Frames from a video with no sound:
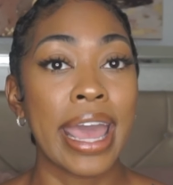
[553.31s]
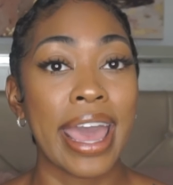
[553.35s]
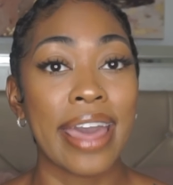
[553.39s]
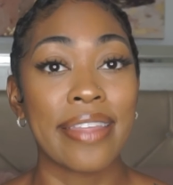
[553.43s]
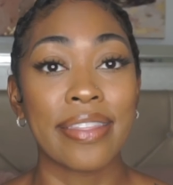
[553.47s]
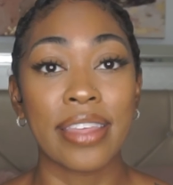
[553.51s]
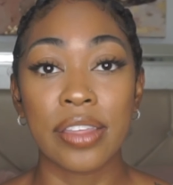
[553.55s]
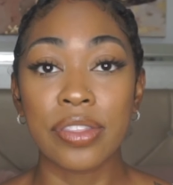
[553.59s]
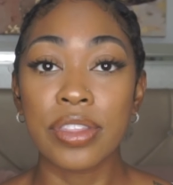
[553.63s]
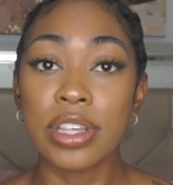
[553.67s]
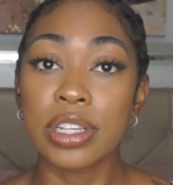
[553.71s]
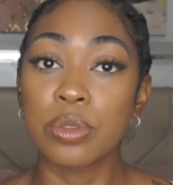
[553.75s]

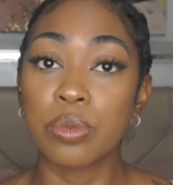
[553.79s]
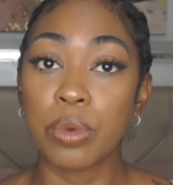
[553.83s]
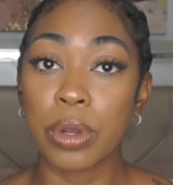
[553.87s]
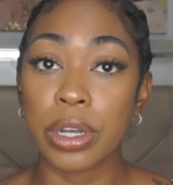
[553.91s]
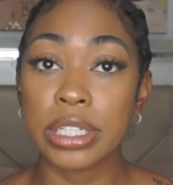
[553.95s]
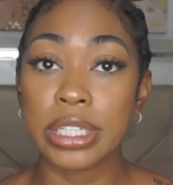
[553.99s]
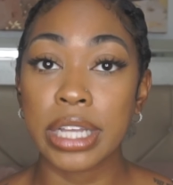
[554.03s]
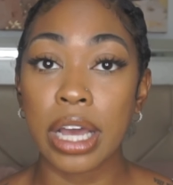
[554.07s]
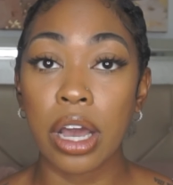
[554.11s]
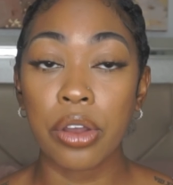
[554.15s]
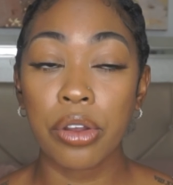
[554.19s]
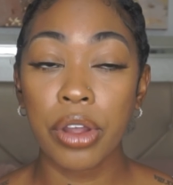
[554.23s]
and that these
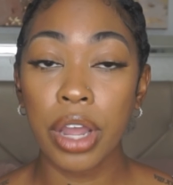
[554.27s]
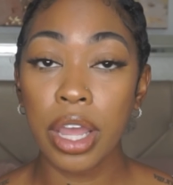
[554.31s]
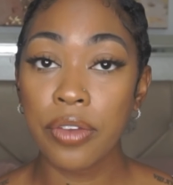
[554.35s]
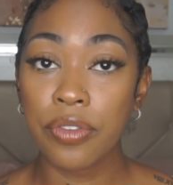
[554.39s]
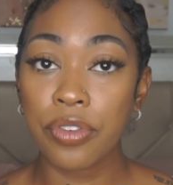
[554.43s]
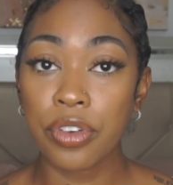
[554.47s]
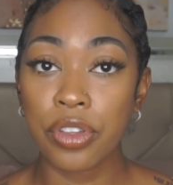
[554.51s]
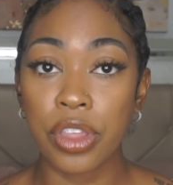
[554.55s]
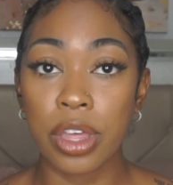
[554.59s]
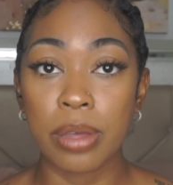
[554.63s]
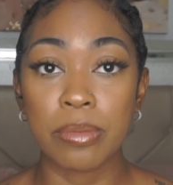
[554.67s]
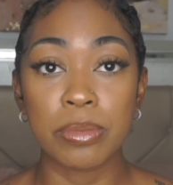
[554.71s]
worked out
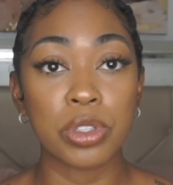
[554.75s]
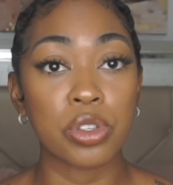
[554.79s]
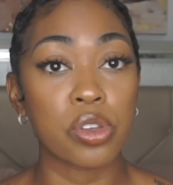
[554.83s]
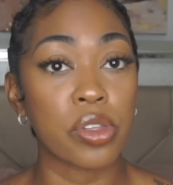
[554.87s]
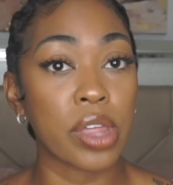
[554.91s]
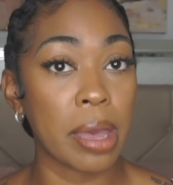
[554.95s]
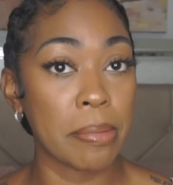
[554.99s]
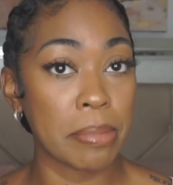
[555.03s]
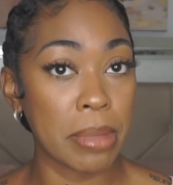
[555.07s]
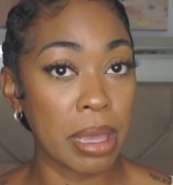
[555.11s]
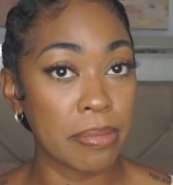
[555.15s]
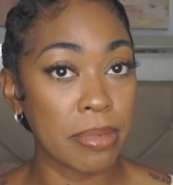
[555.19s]
great for them. So
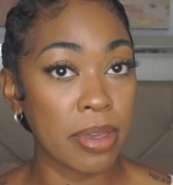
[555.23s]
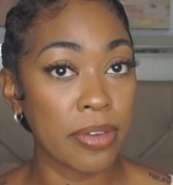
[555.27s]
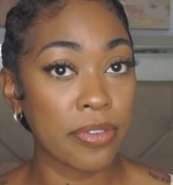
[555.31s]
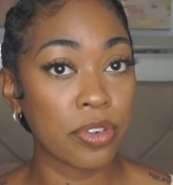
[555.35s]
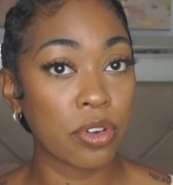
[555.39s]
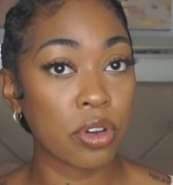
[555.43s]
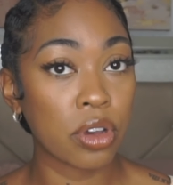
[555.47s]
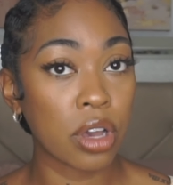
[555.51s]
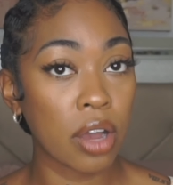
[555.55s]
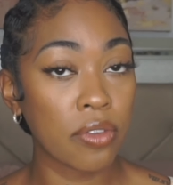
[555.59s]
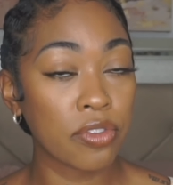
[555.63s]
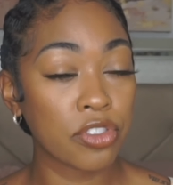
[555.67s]
that made me
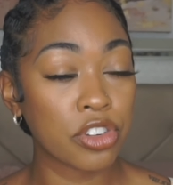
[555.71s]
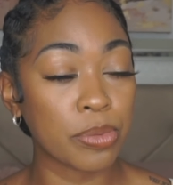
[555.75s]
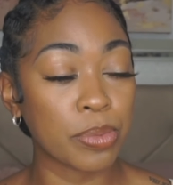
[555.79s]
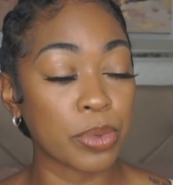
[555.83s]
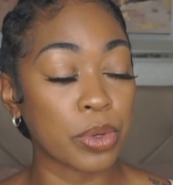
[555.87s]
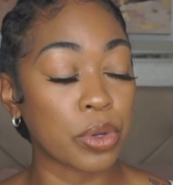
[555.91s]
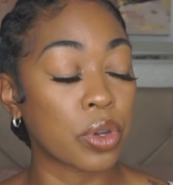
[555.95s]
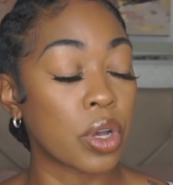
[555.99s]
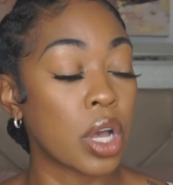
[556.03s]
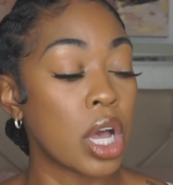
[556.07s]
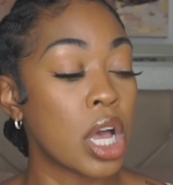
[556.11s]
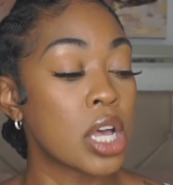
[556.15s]
feel
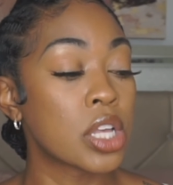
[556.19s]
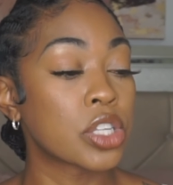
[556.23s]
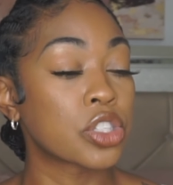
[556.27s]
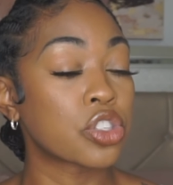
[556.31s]
comfortable.